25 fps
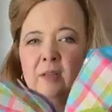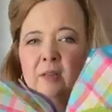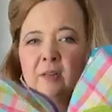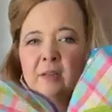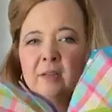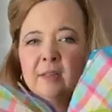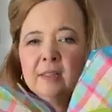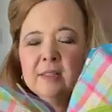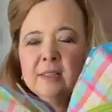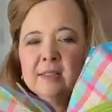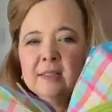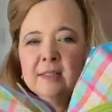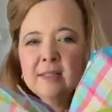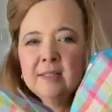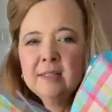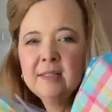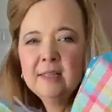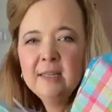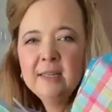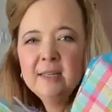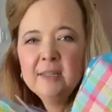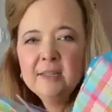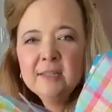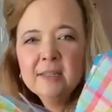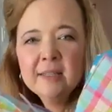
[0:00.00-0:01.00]
And you're gonna
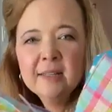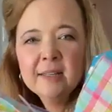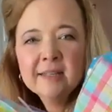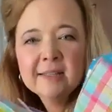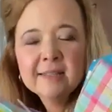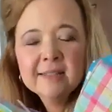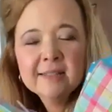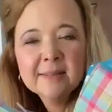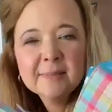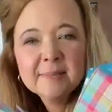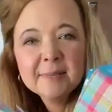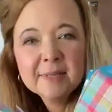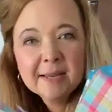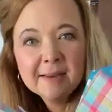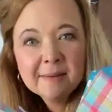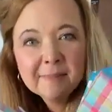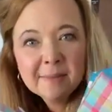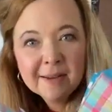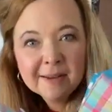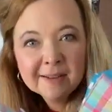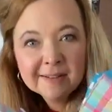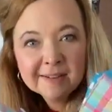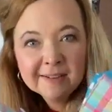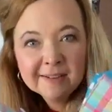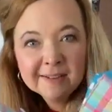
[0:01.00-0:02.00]
see that zip
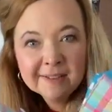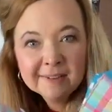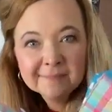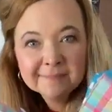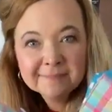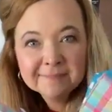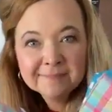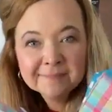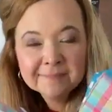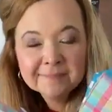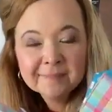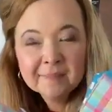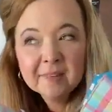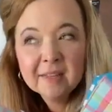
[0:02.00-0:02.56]
tie back there?